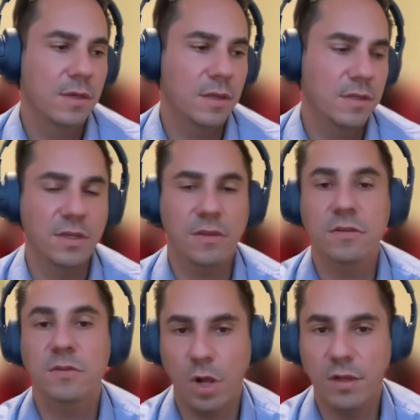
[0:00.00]
let's say, the
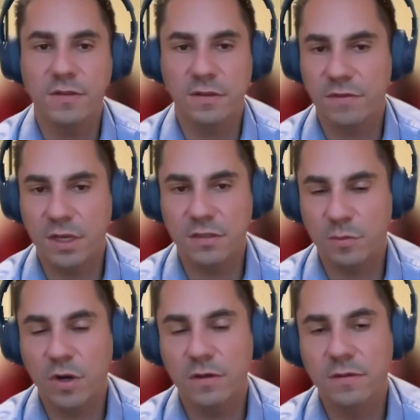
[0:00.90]
smallest of the
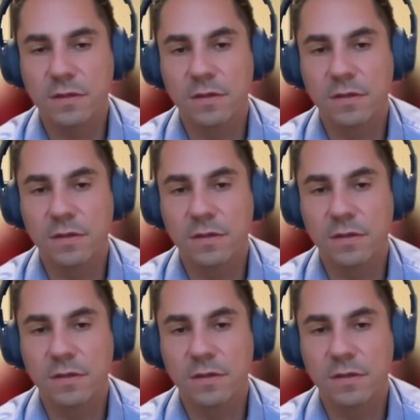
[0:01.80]
SMRs?